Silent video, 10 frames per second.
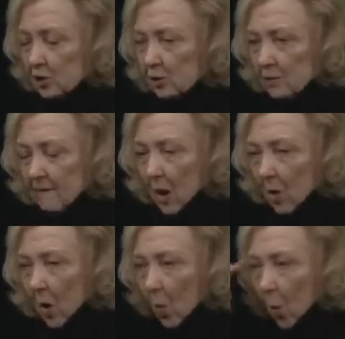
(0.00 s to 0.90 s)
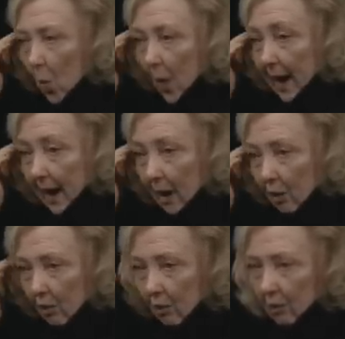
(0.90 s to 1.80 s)
at a very young age
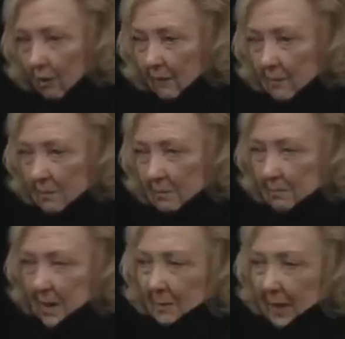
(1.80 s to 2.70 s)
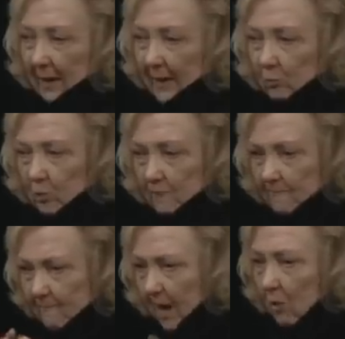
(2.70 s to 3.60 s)
was aware,
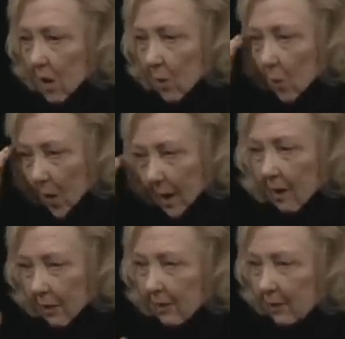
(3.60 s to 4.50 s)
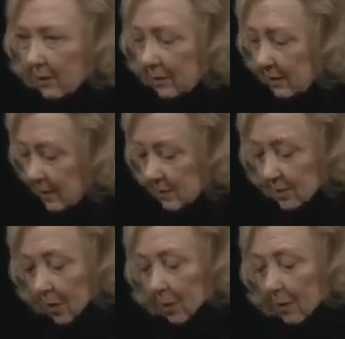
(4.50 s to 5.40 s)
uh, very
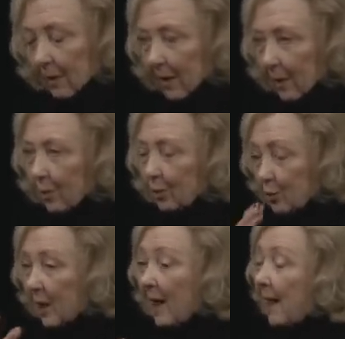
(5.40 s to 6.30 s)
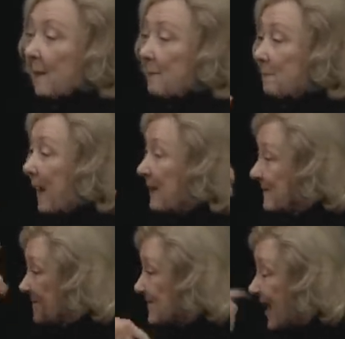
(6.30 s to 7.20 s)
aware of the multitude of things happening at
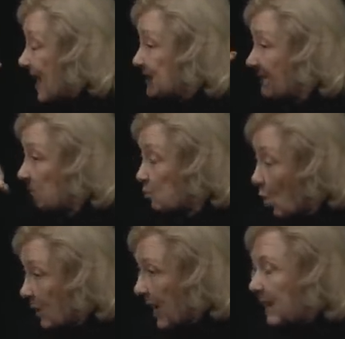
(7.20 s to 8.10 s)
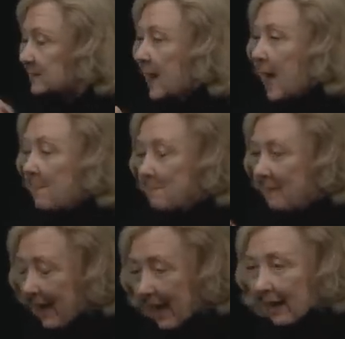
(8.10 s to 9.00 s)
the time.
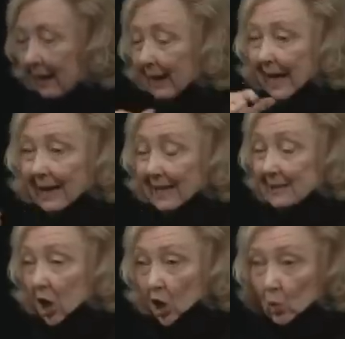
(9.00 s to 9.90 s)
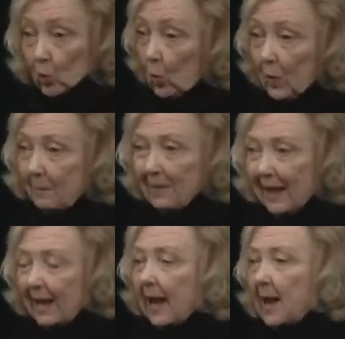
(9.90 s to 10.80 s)
And so having, and I, when I said the face of
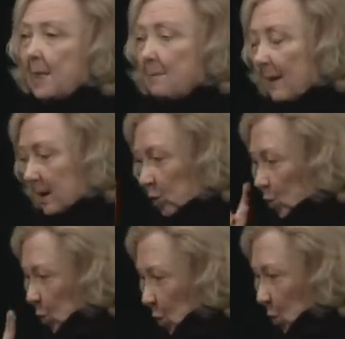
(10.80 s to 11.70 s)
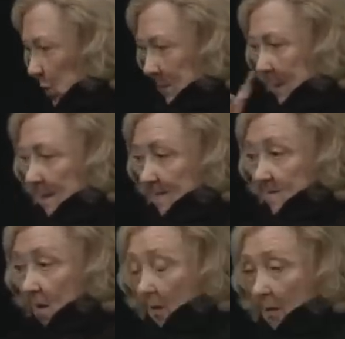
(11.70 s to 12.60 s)
the protest, I, I didn't mean to the media, but
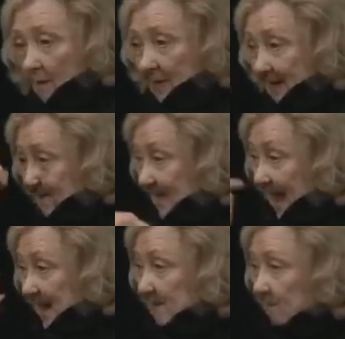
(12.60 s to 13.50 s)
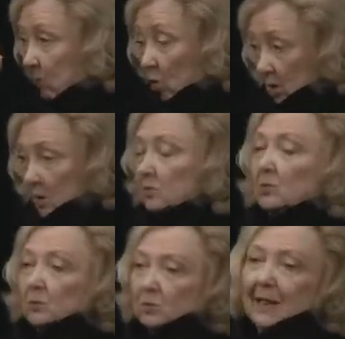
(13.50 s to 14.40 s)
I think that I meant to the people who were
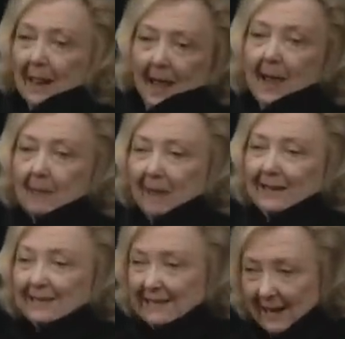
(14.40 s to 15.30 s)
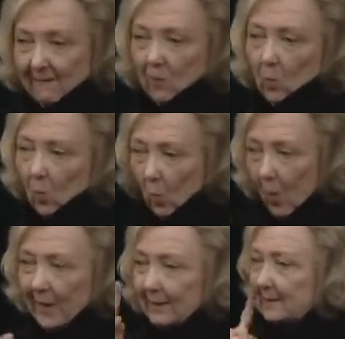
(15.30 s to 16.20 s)
involved in the protest. It was
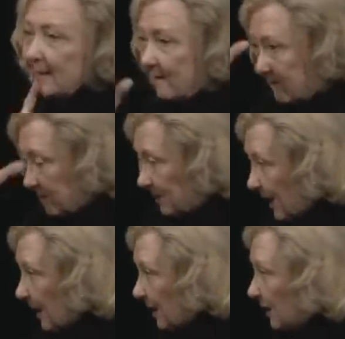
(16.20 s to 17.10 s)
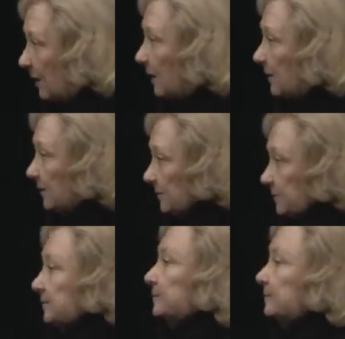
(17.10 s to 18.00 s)
led by seven white deaf
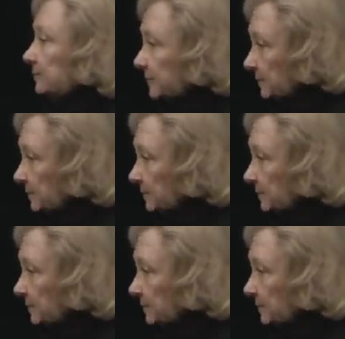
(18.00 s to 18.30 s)
men.